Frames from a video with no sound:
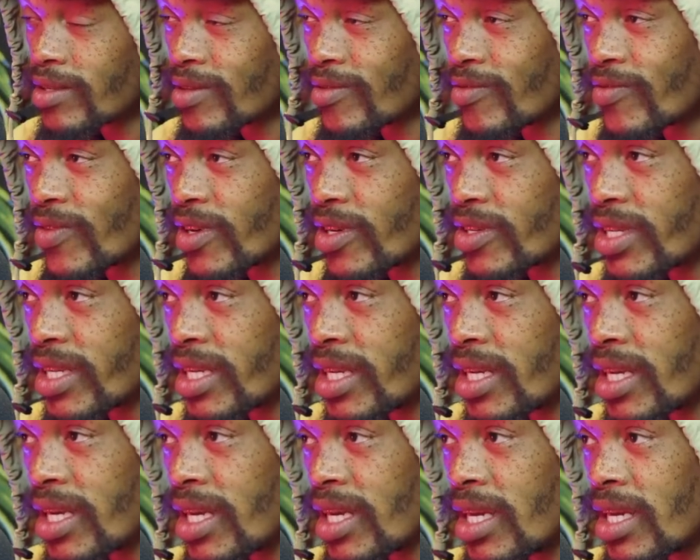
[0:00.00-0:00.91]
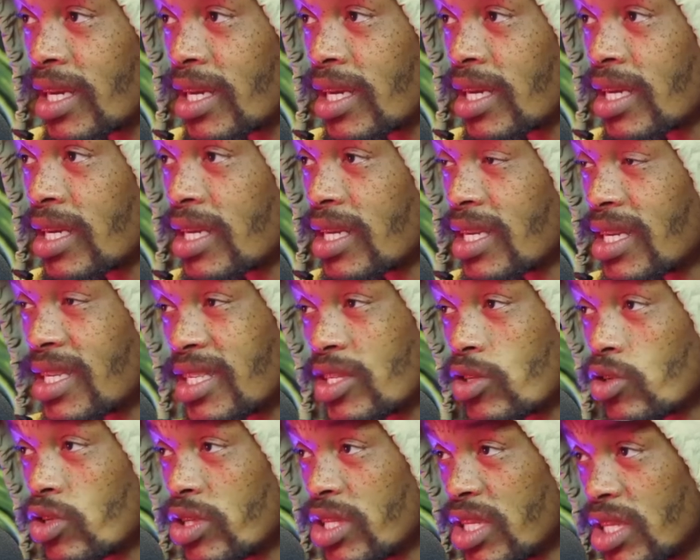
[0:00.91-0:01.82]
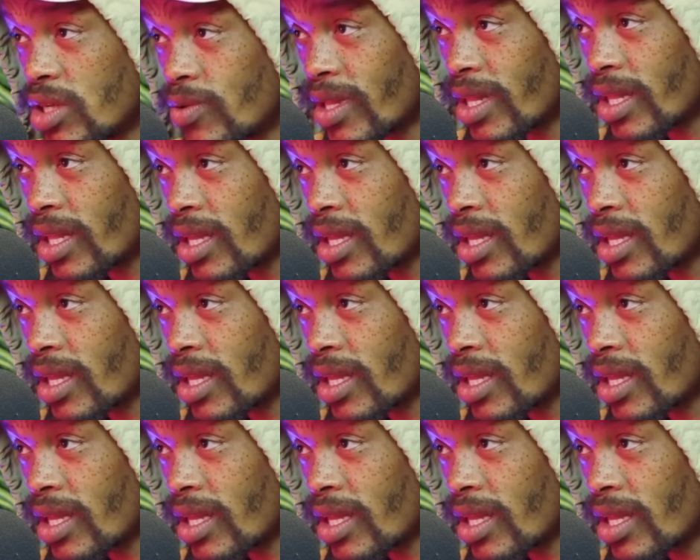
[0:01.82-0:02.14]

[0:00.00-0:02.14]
very easy to deal with.